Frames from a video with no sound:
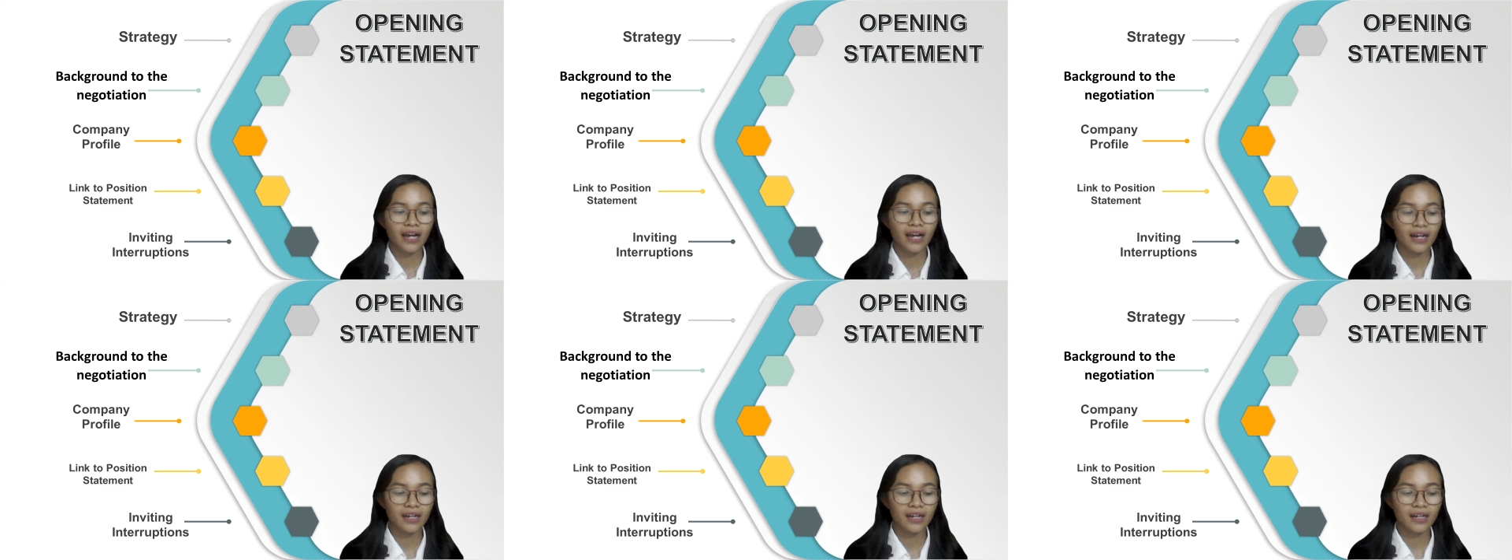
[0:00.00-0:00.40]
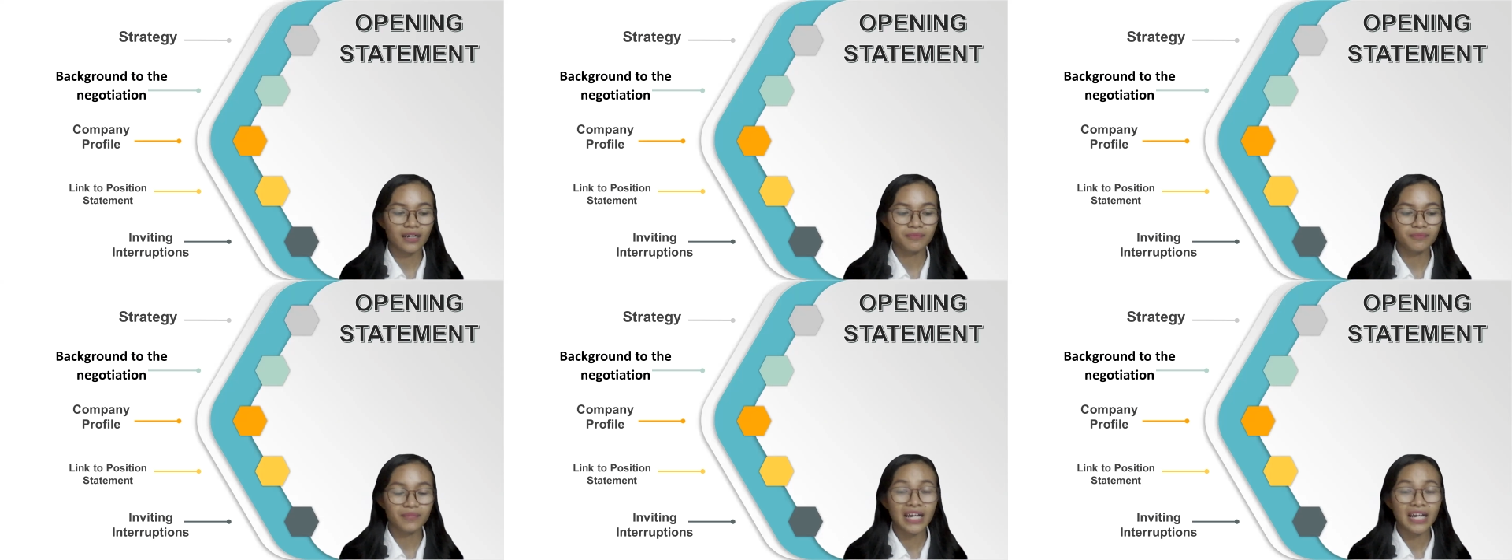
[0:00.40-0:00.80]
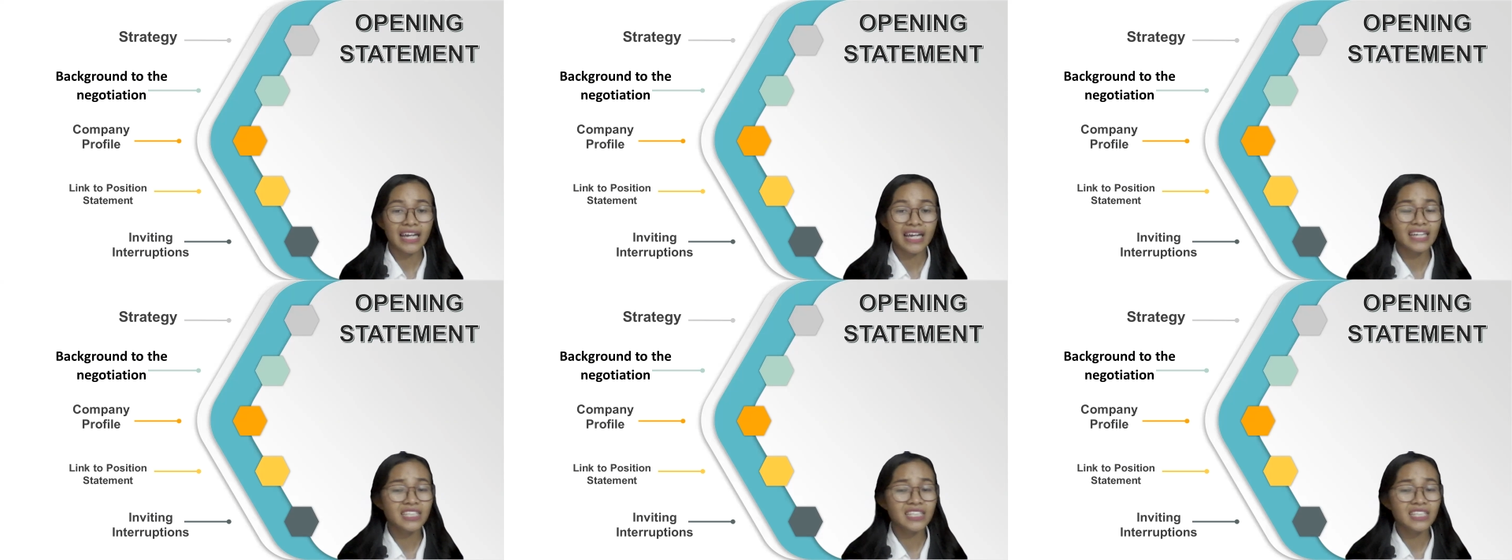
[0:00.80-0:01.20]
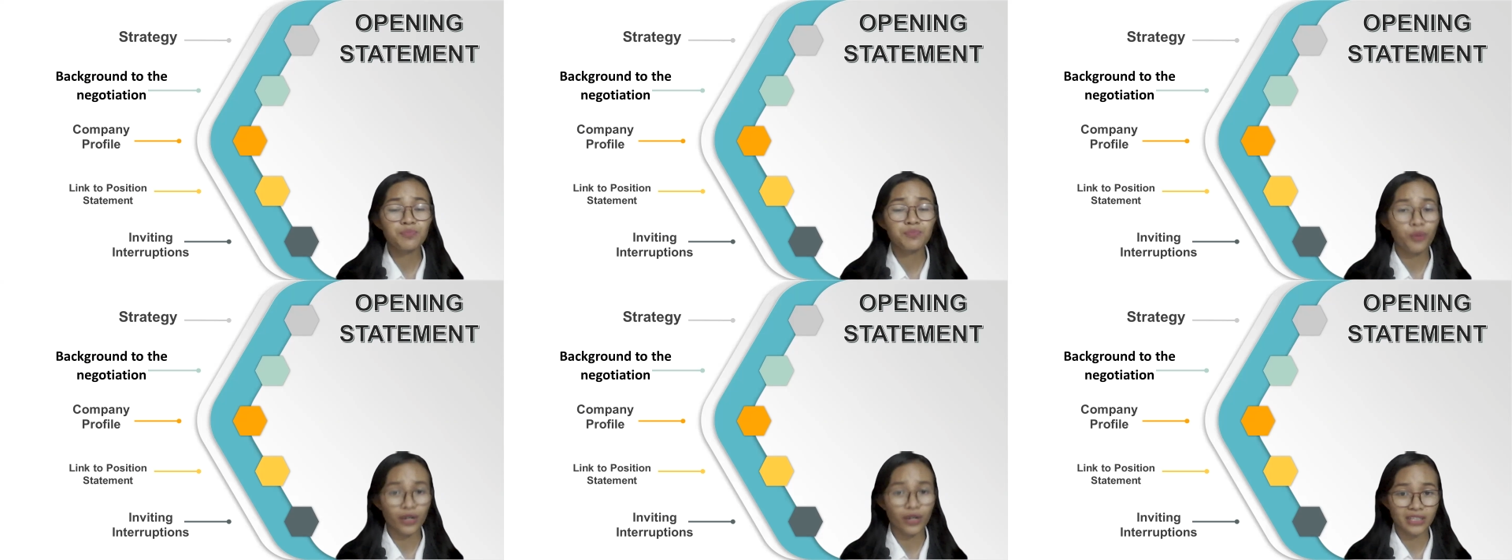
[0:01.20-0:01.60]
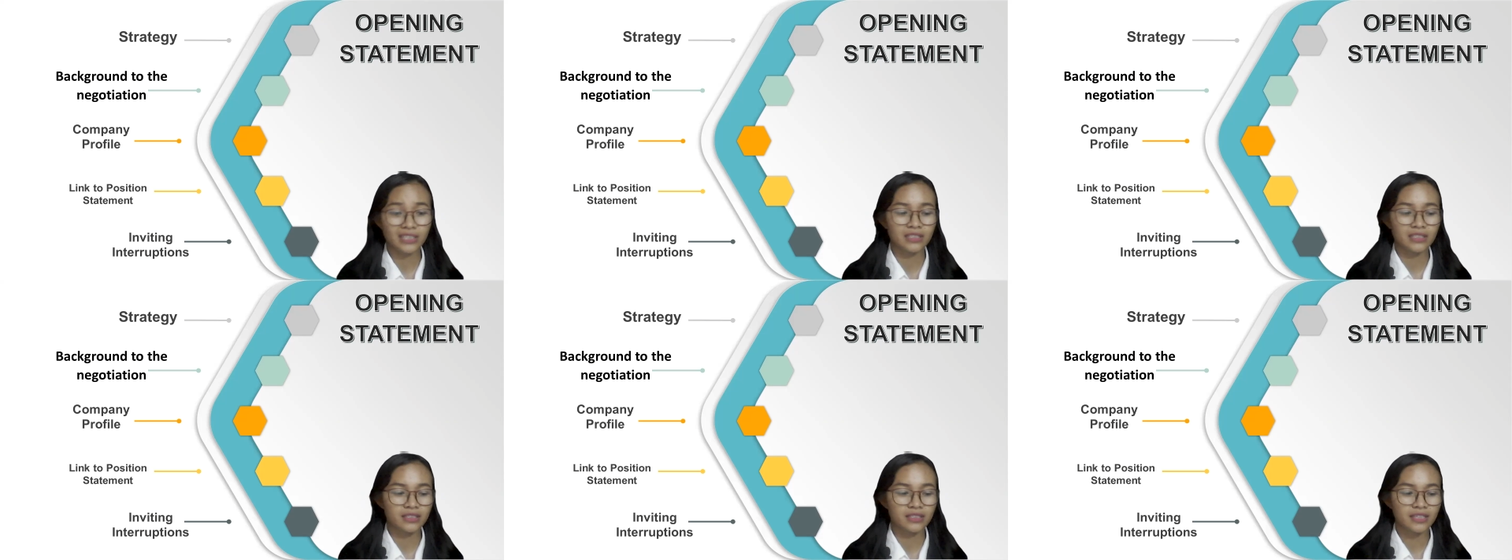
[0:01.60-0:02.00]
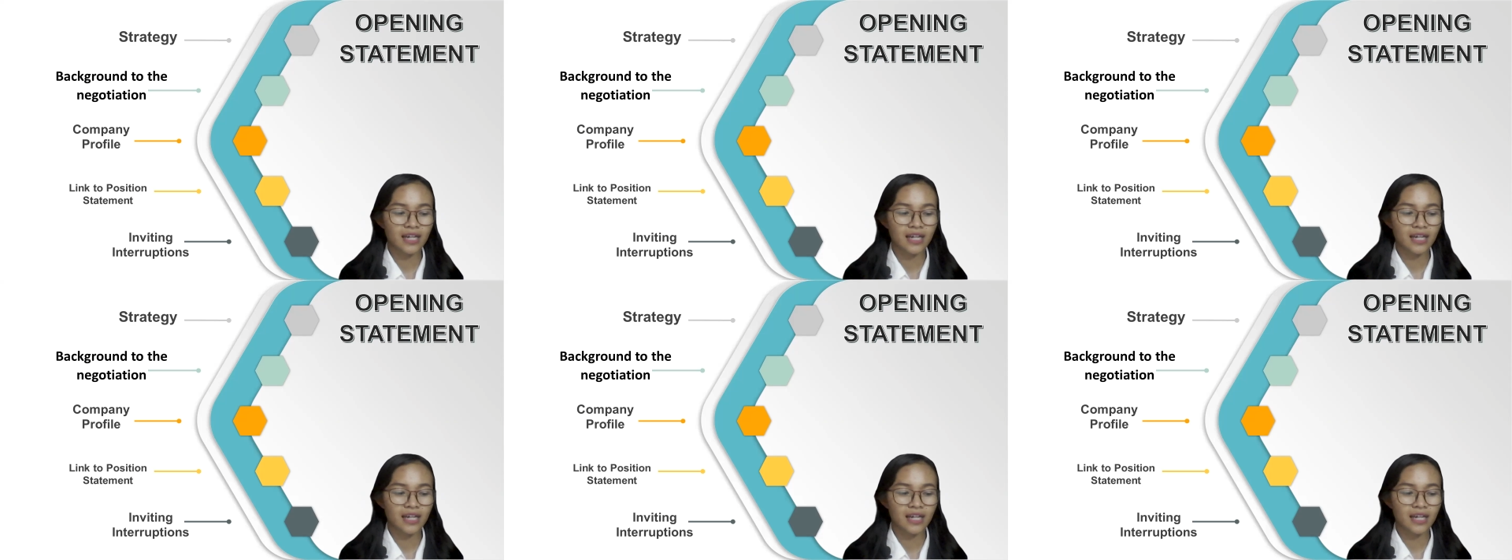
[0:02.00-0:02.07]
it is important